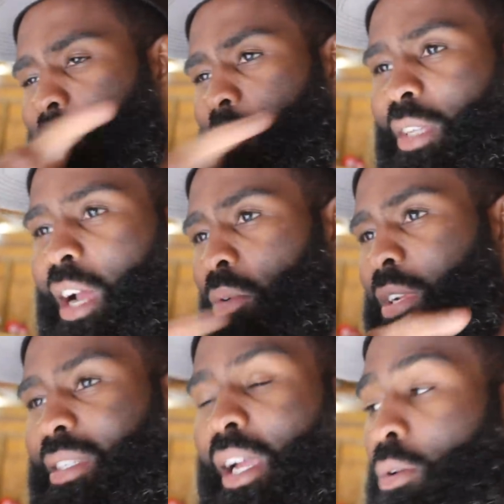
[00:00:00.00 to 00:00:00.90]

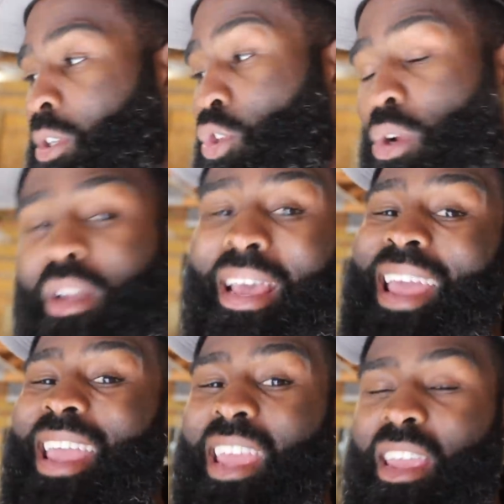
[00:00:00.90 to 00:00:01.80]
sideways, sideways, you're going to
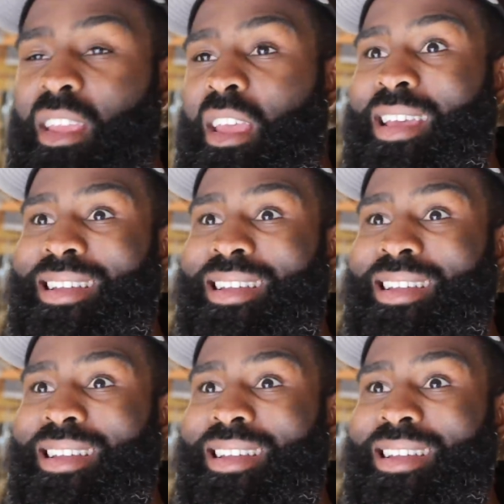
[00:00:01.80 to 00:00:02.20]
hang